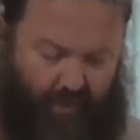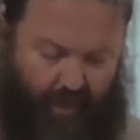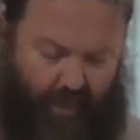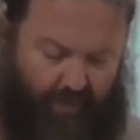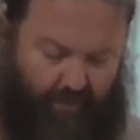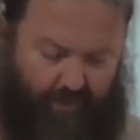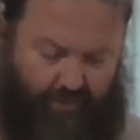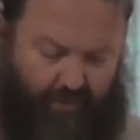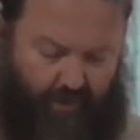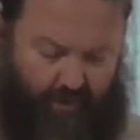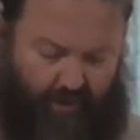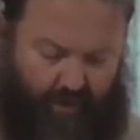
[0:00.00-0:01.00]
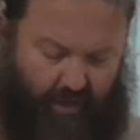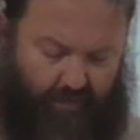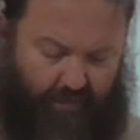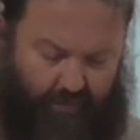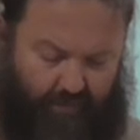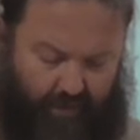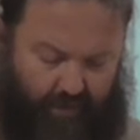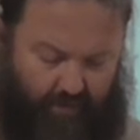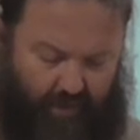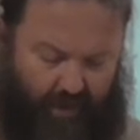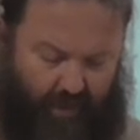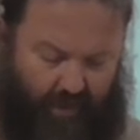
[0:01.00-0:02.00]
gave this very kind of
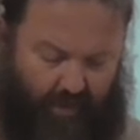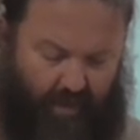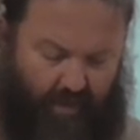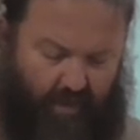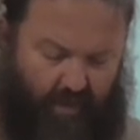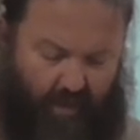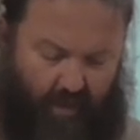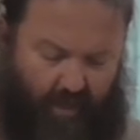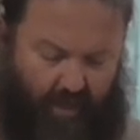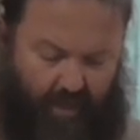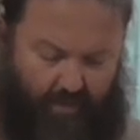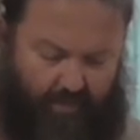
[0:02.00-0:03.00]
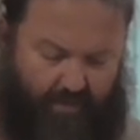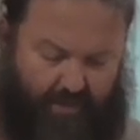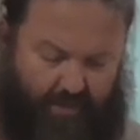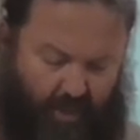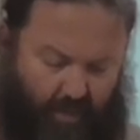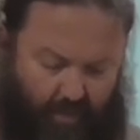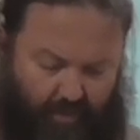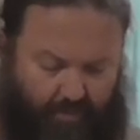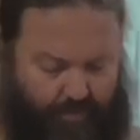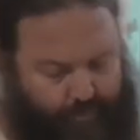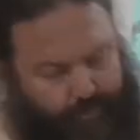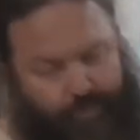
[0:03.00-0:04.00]
invigorating
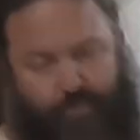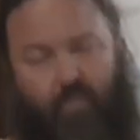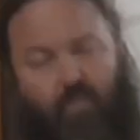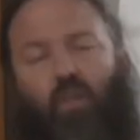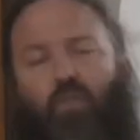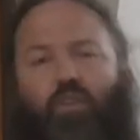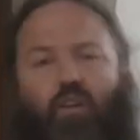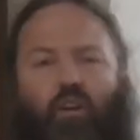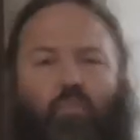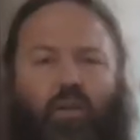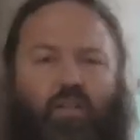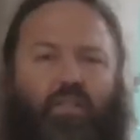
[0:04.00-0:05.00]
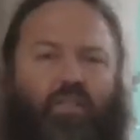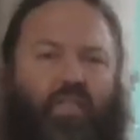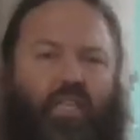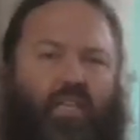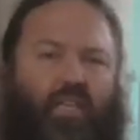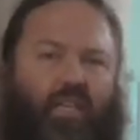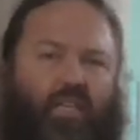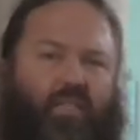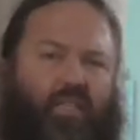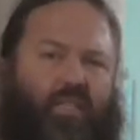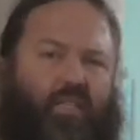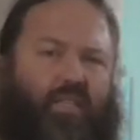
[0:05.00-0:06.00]
sermon, very much seeking
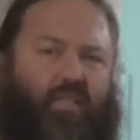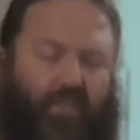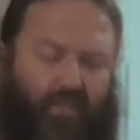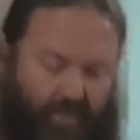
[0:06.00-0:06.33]
assistance